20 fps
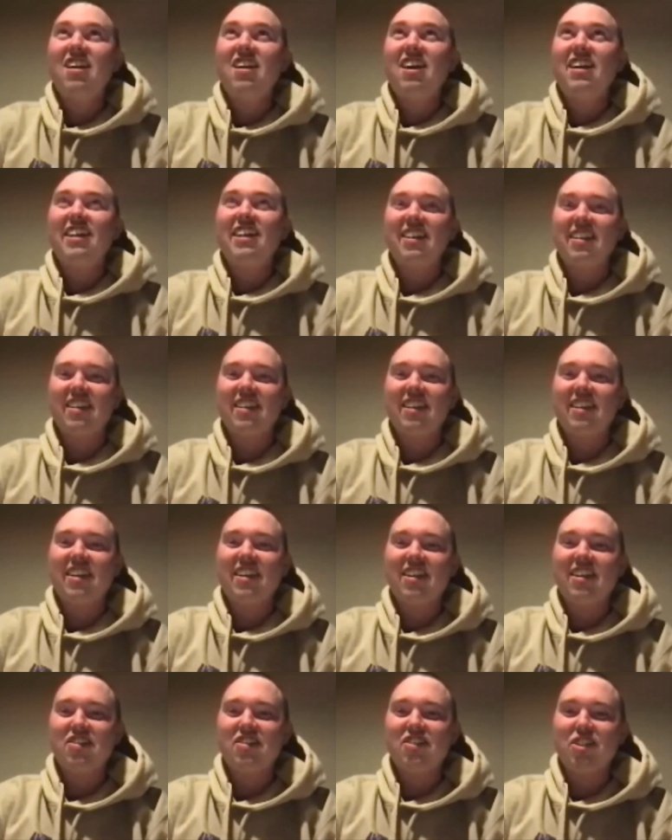I kind of
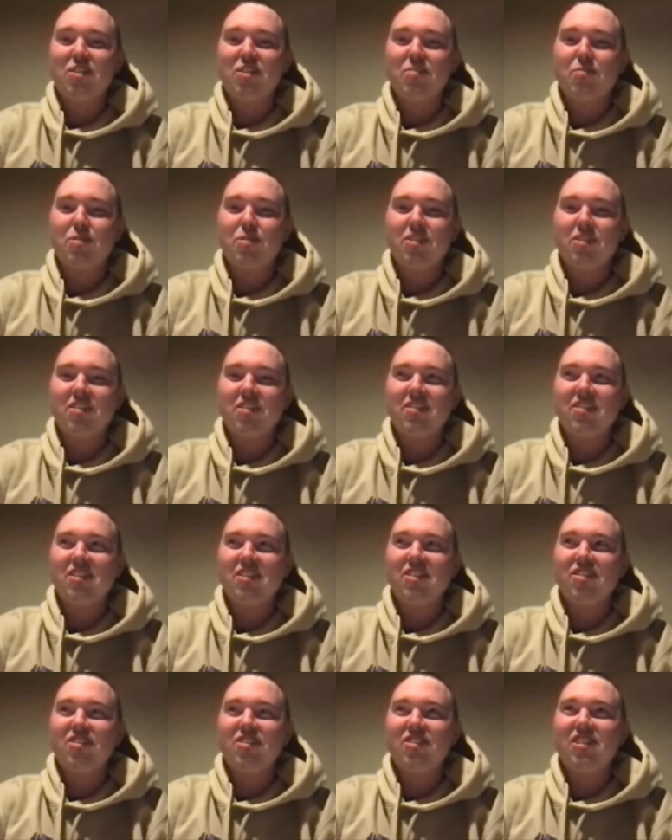got a
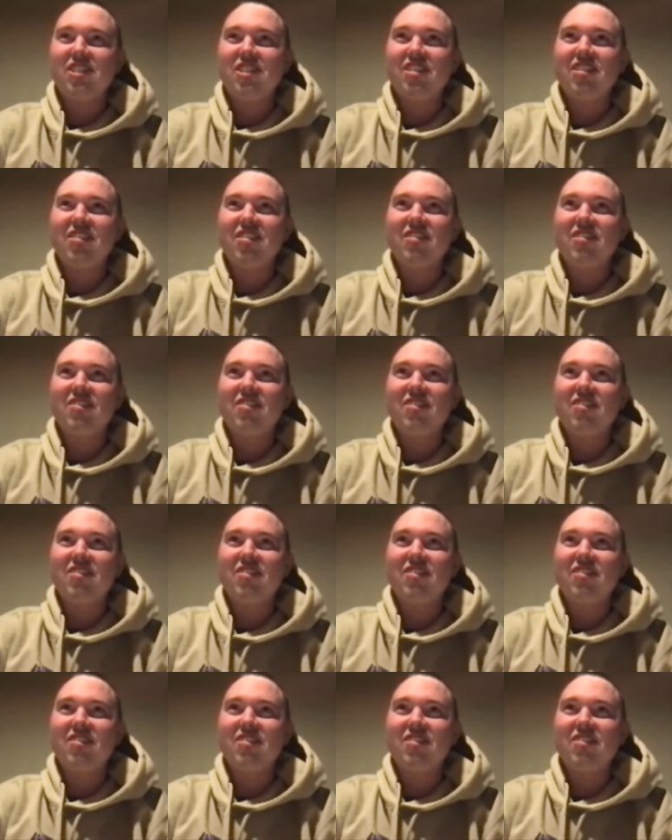0.00,